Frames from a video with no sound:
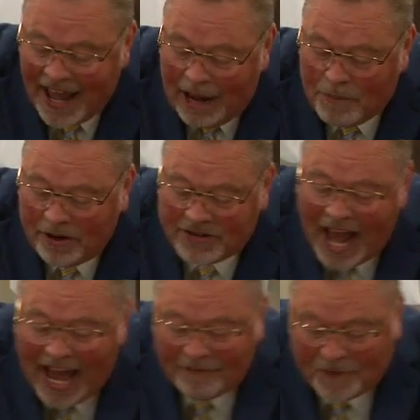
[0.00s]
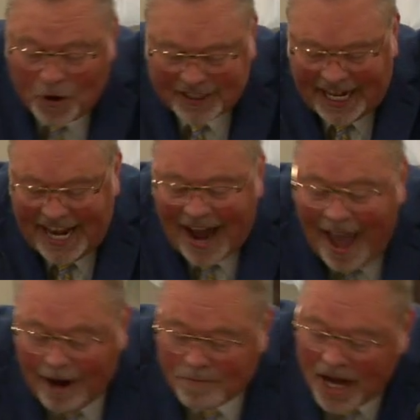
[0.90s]
Hebrews 9:14,
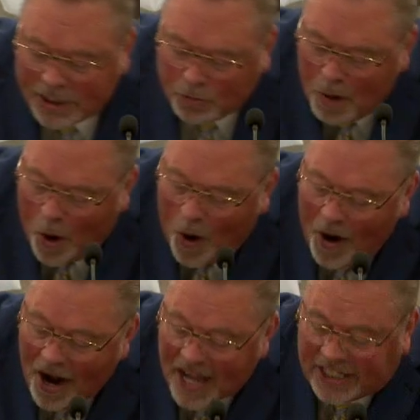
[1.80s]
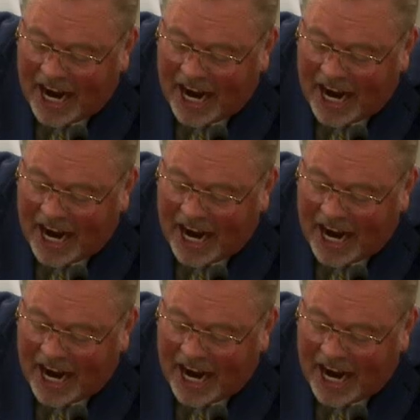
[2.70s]
how much more